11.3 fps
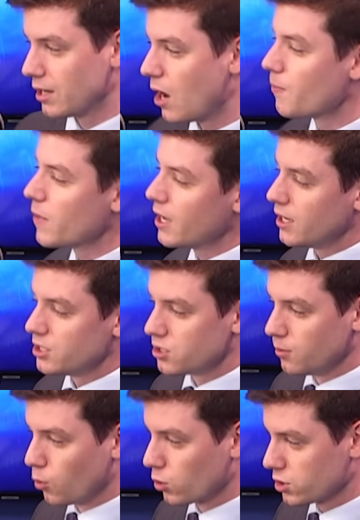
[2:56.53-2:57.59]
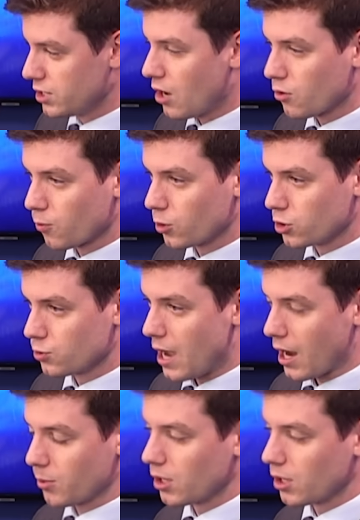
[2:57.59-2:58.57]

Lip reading: now is the more southward track,